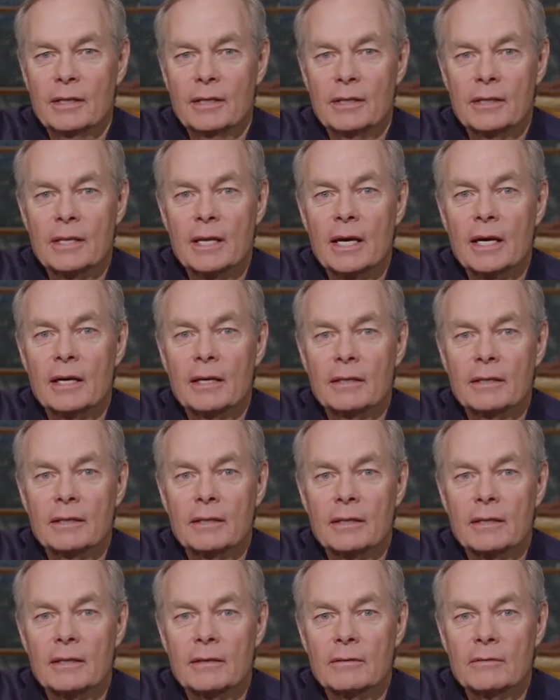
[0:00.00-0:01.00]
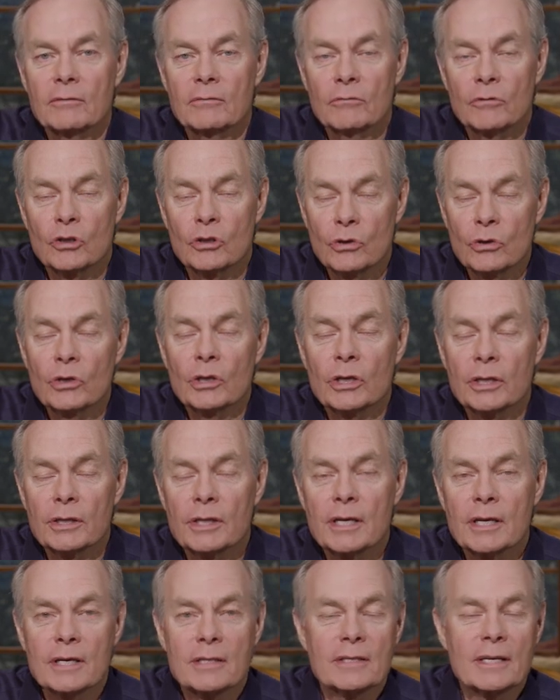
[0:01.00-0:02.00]
that uh, good
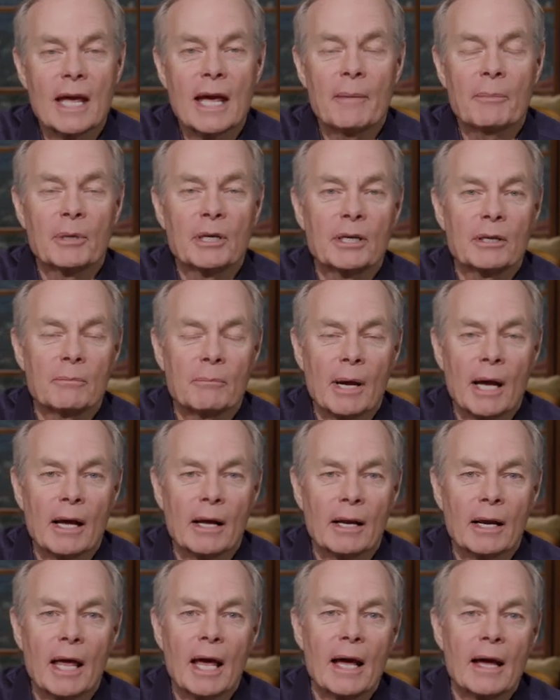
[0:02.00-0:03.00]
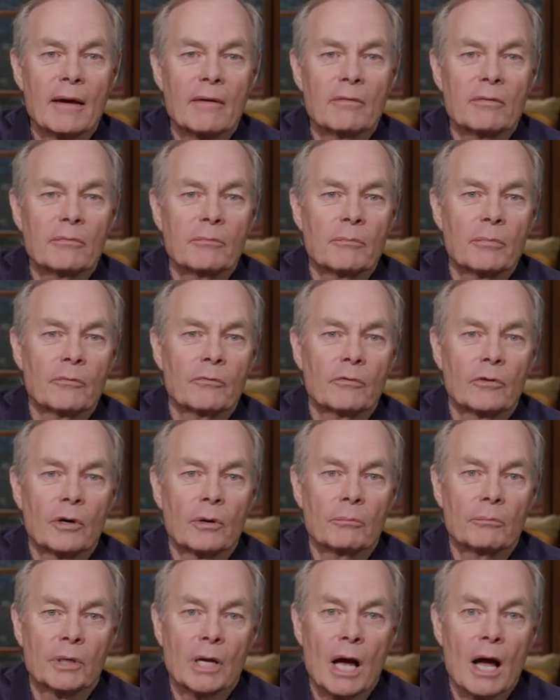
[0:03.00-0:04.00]
that has happened in my life
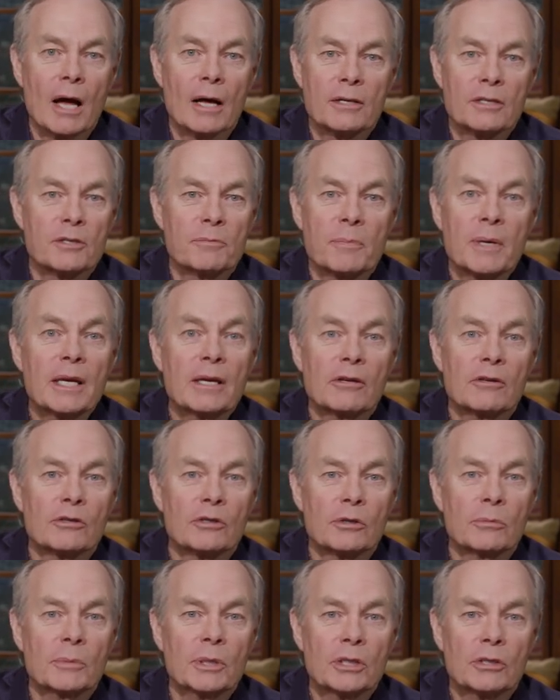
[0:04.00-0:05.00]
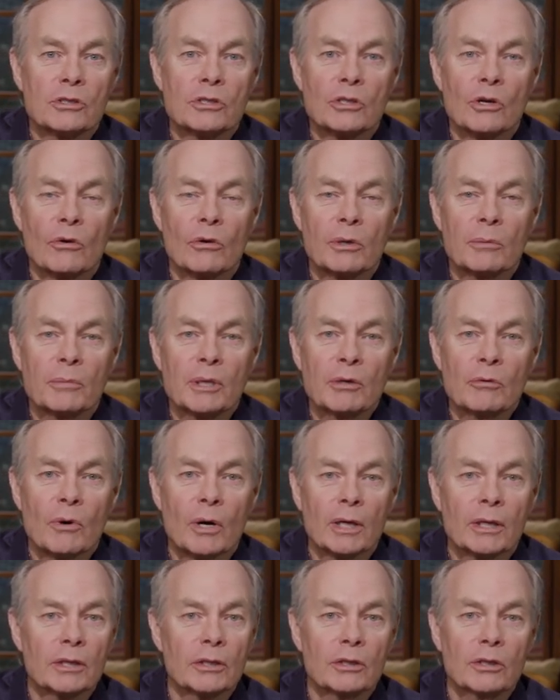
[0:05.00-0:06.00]
from God speaking to me and showing me
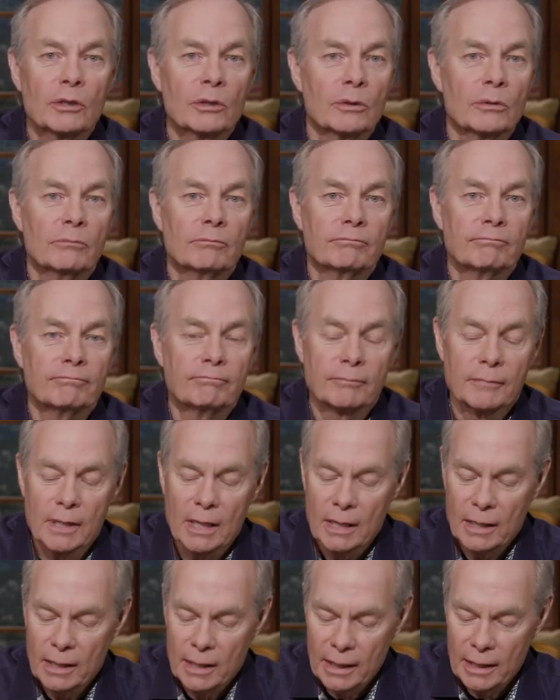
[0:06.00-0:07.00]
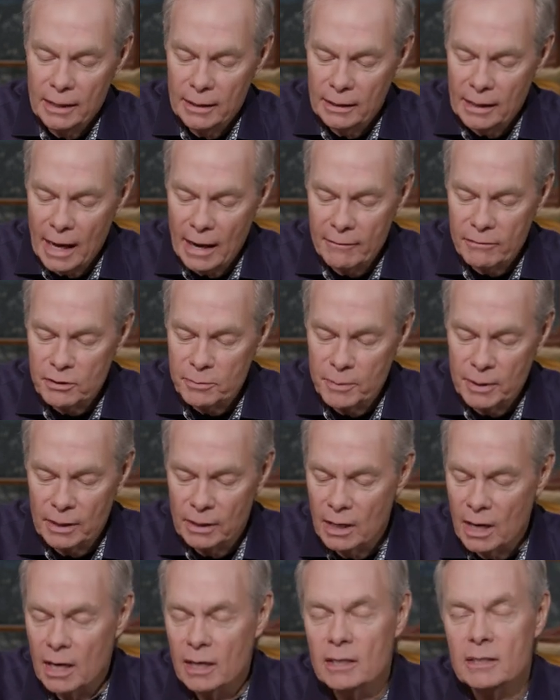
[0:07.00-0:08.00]
what to do. And I've spent a
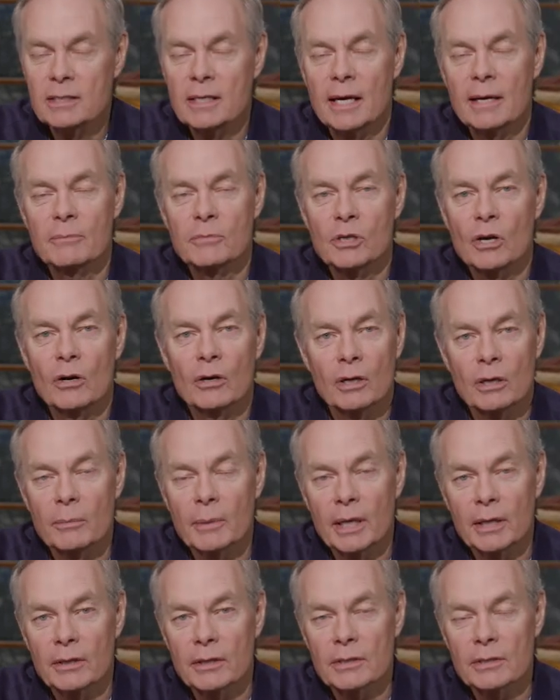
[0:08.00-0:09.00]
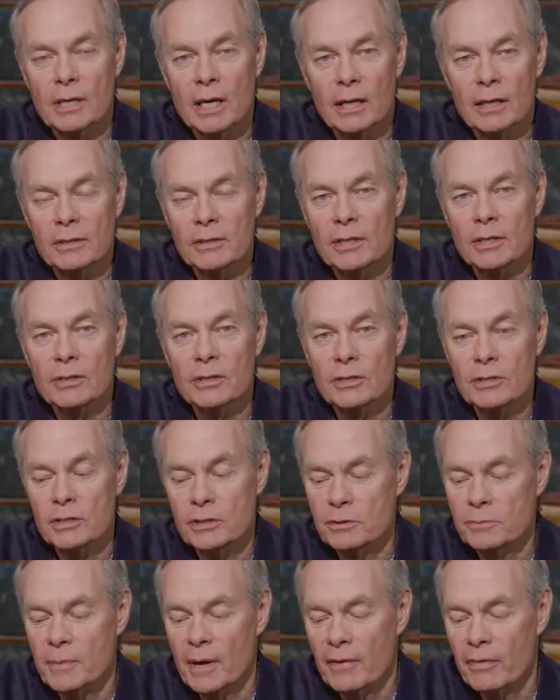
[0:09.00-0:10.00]
lot of time talking about this. Like I said, this
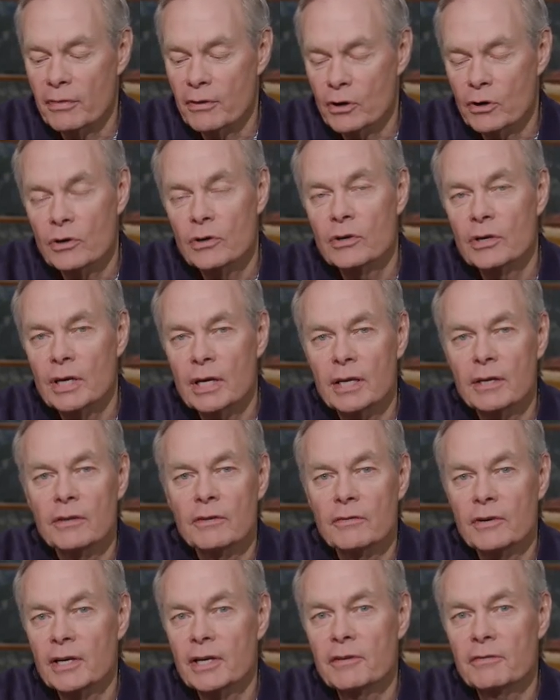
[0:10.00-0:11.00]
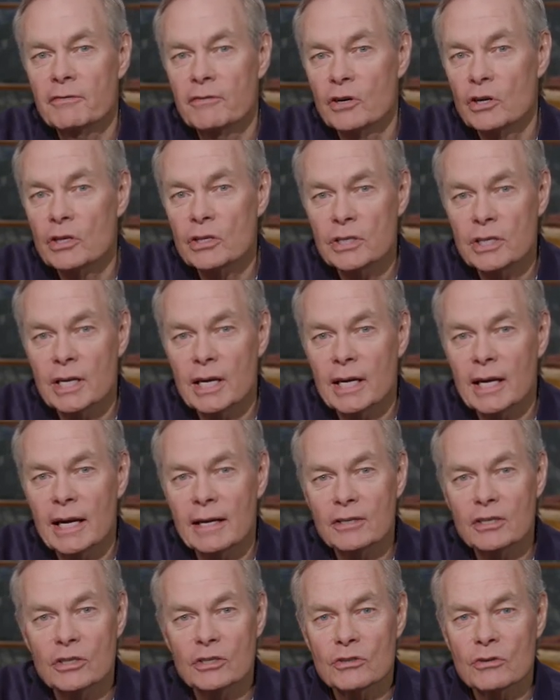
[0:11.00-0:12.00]
is my third day. The very first day,
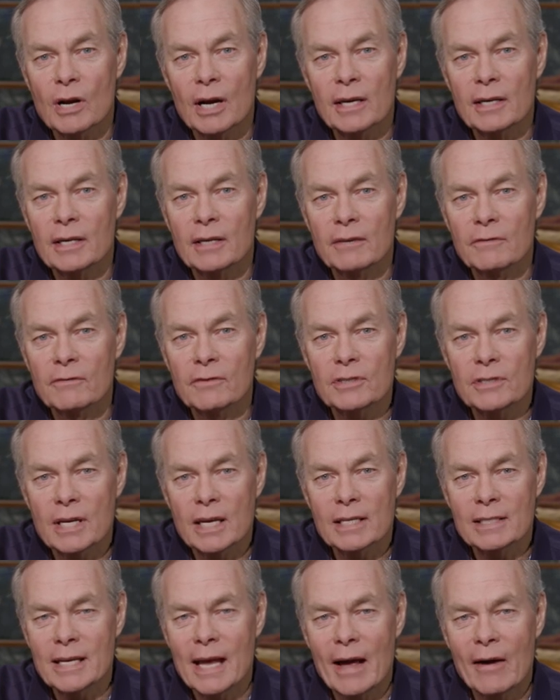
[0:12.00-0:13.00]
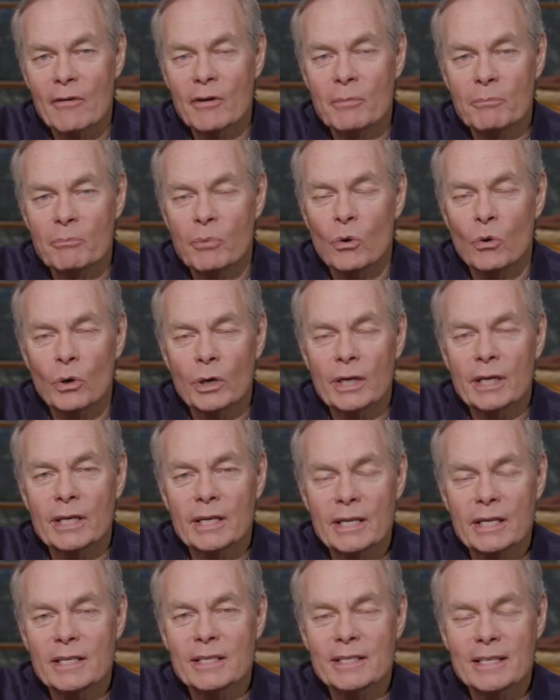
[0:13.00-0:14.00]
I just tried to emphasize how important
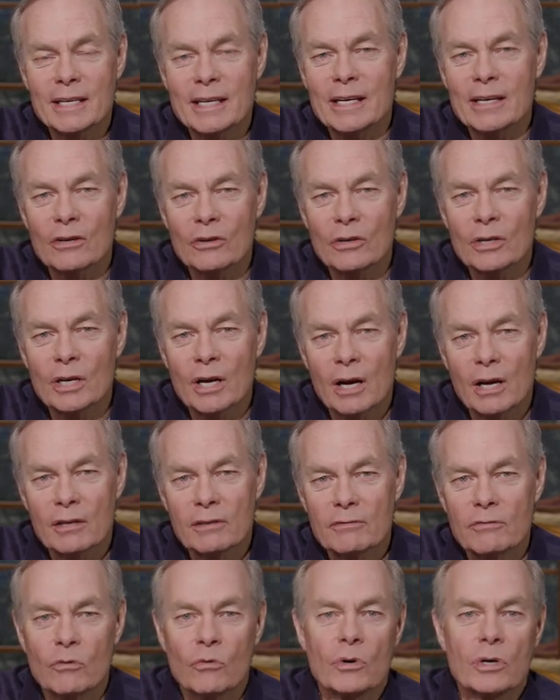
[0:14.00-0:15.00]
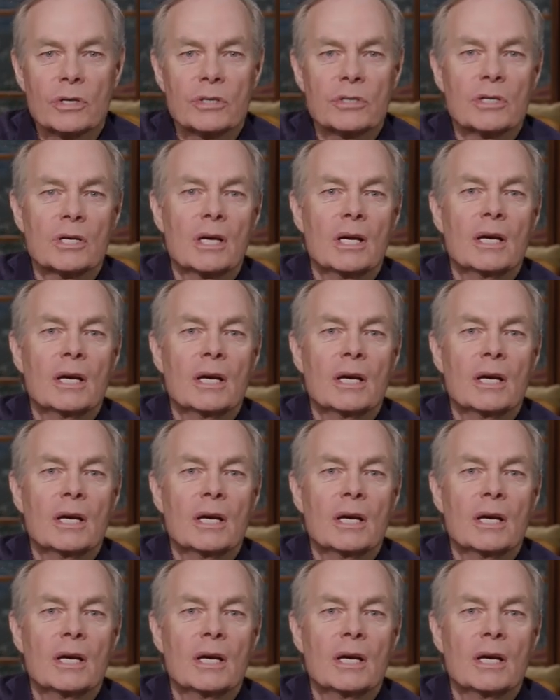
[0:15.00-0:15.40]
it is to hear God's voice